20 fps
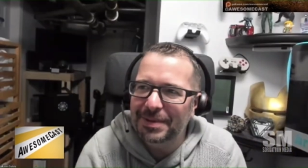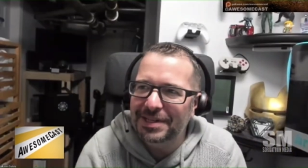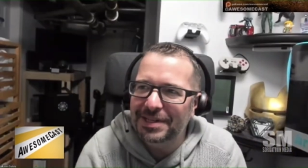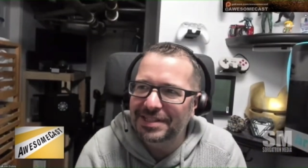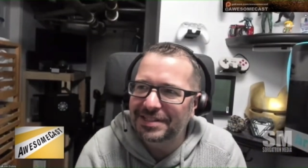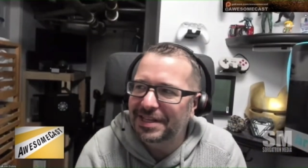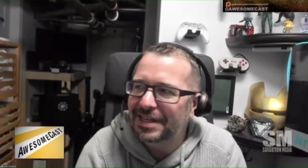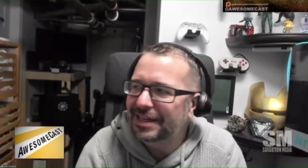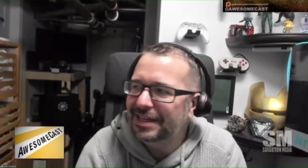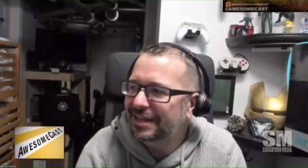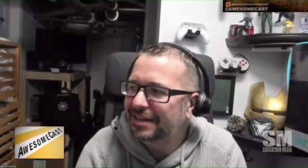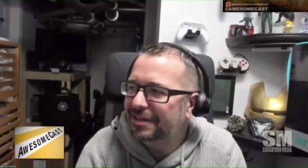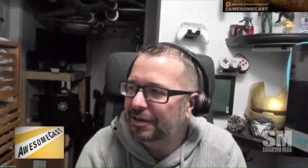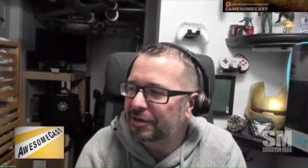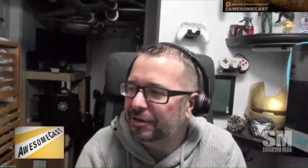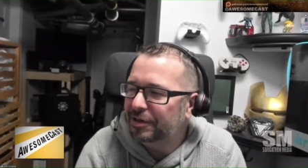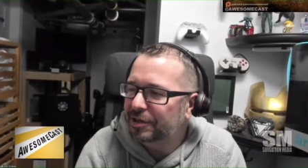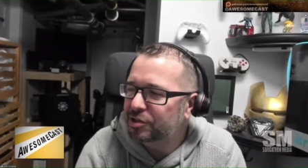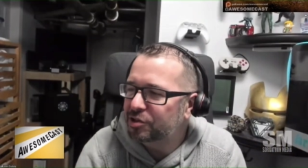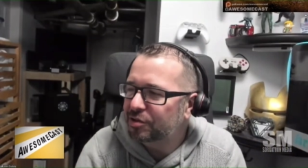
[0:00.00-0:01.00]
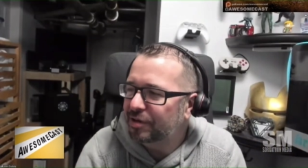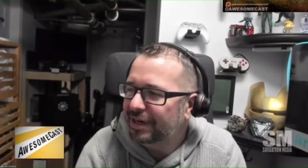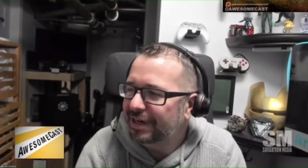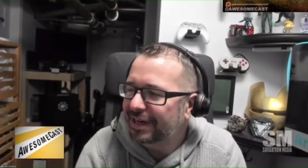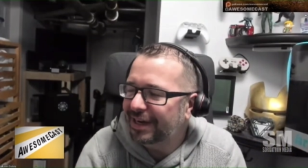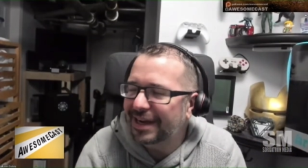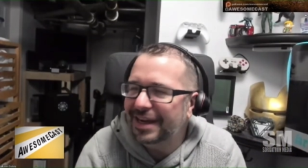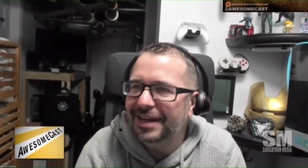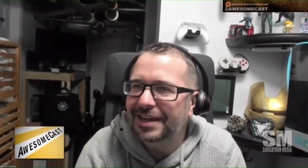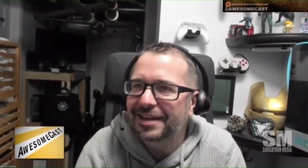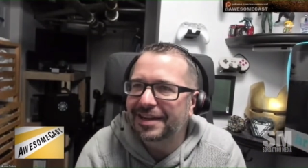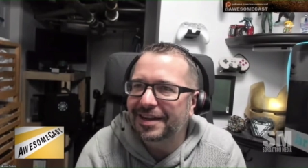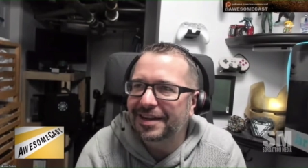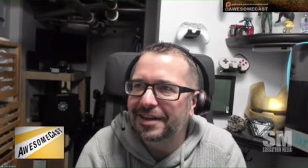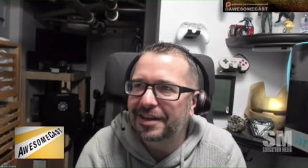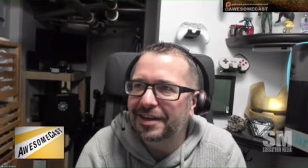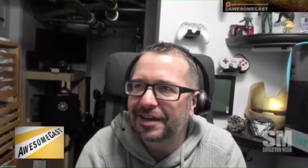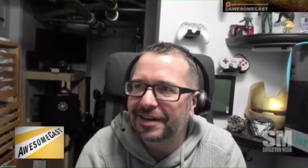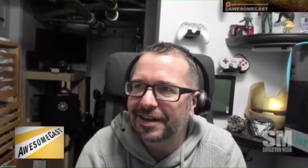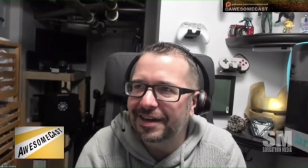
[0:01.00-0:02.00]
a tick, or a trick, and a
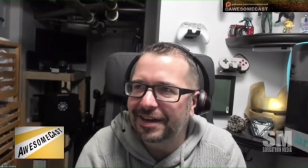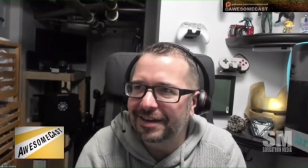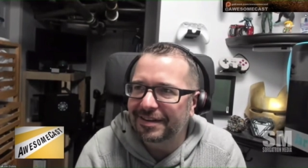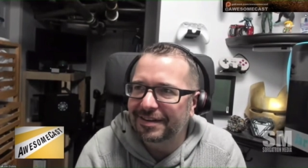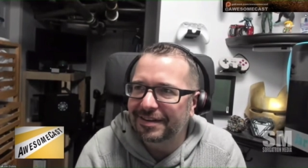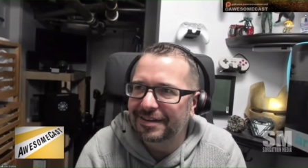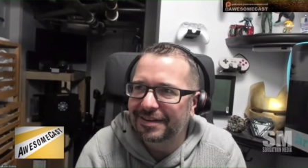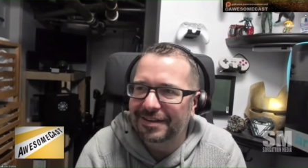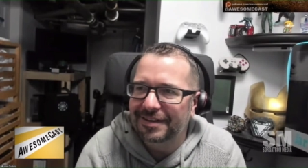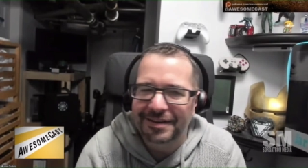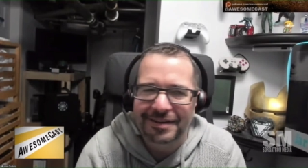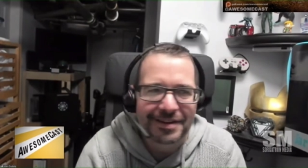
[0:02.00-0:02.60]
nugget. Yeah,